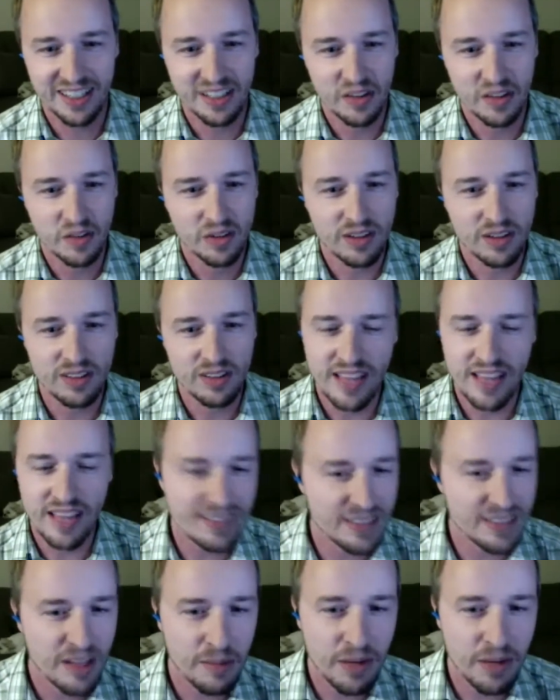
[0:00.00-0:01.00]
because
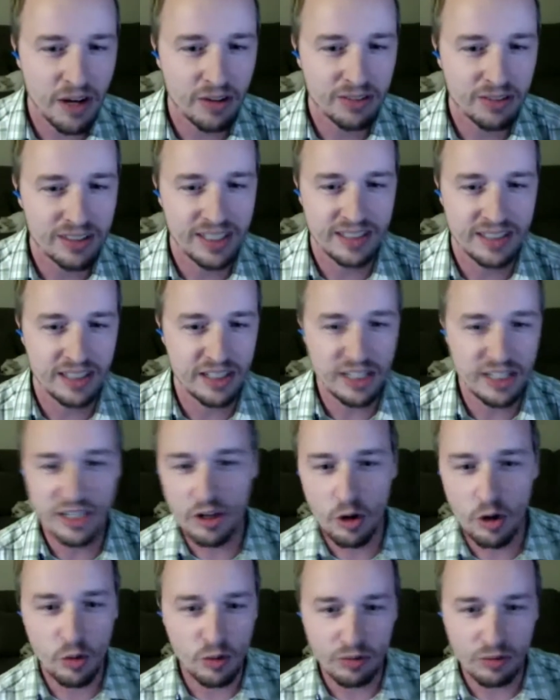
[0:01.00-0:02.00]
that's come out that the
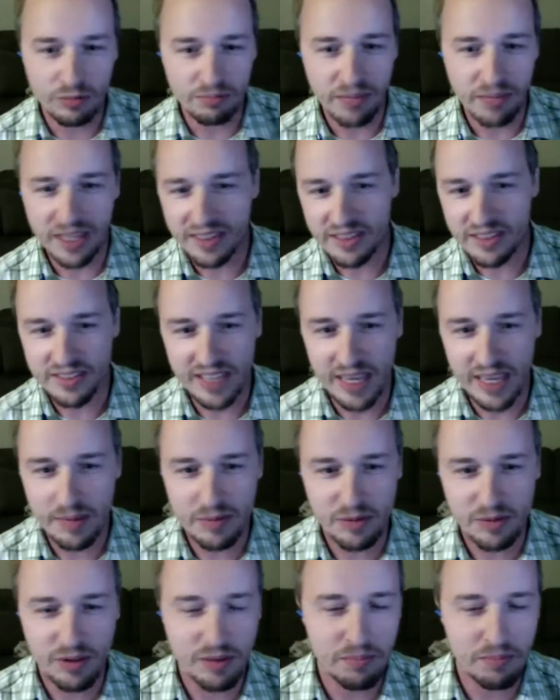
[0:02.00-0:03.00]
Neo will make these
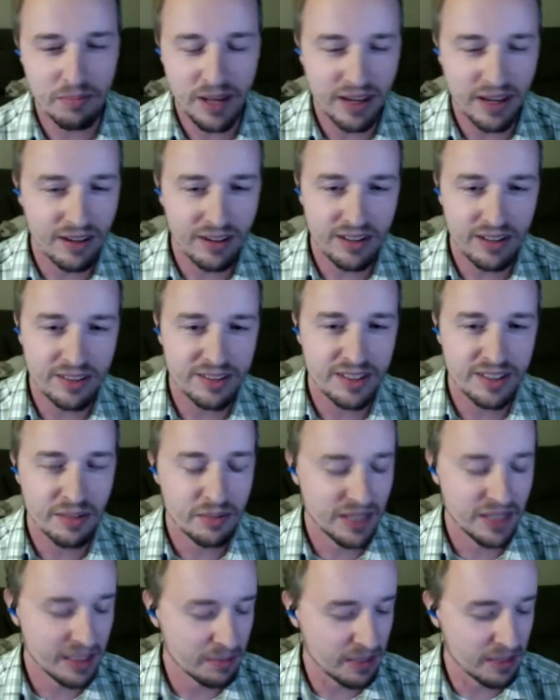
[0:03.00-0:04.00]
games run better or
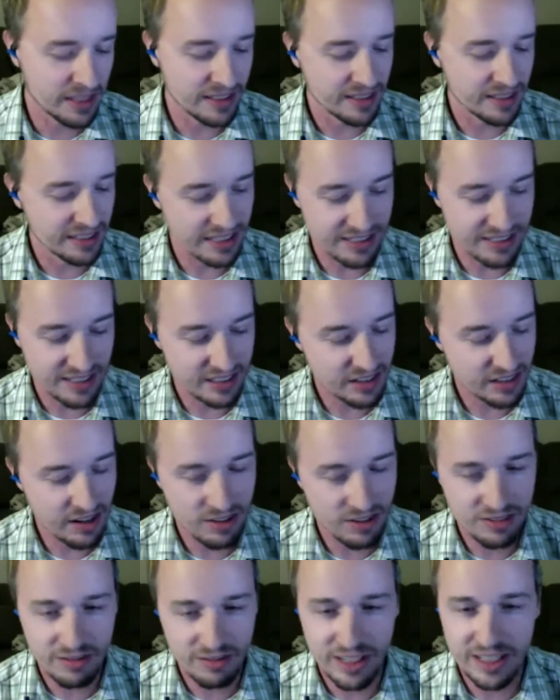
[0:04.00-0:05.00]
something. But he's like,
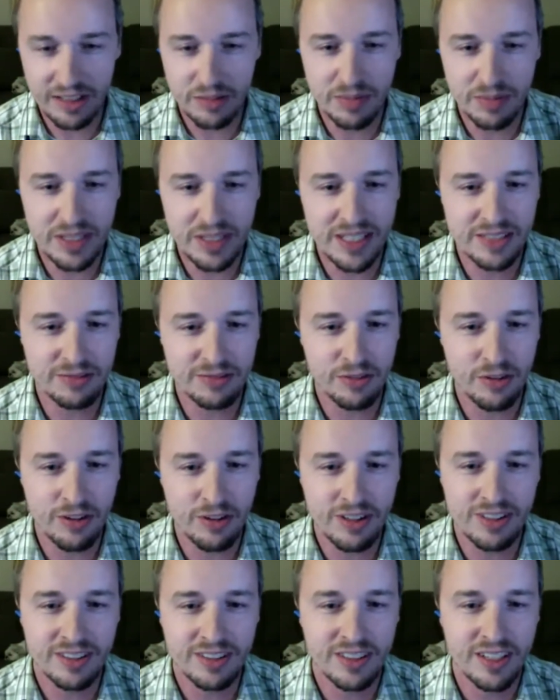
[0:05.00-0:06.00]
no, regular
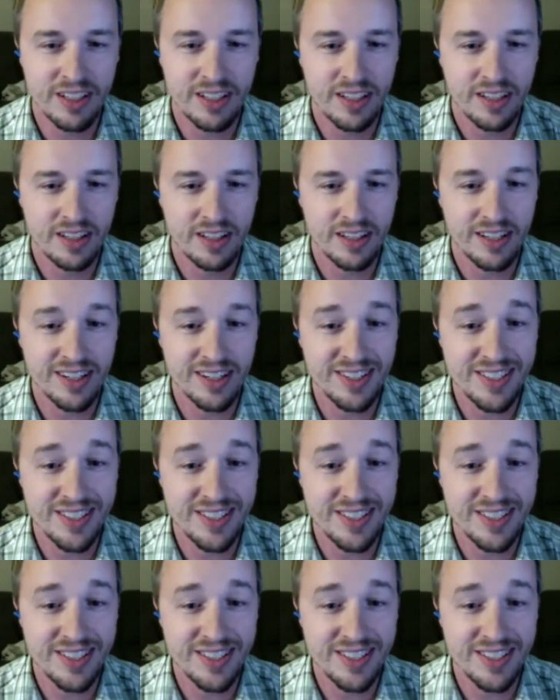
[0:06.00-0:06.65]
PS4. Here's the